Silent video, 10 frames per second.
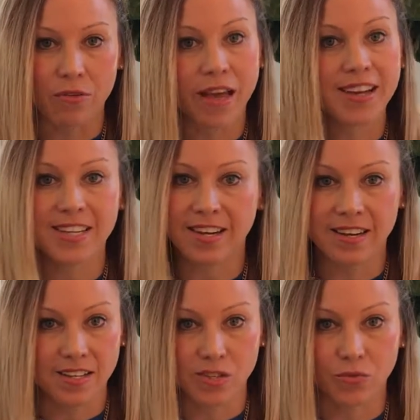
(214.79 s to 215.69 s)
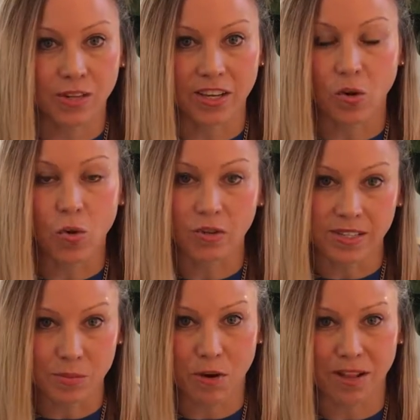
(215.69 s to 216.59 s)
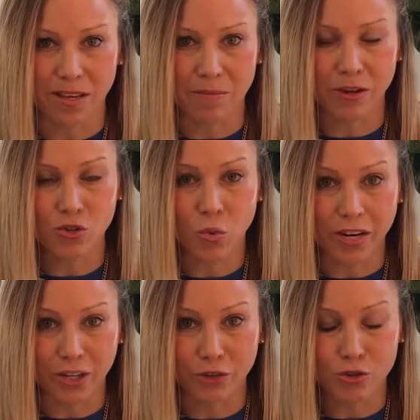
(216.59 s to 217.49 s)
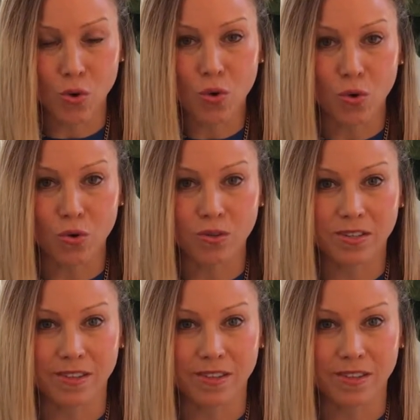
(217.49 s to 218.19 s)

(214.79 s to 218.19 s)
That data is really old. It's probably about 20 years old,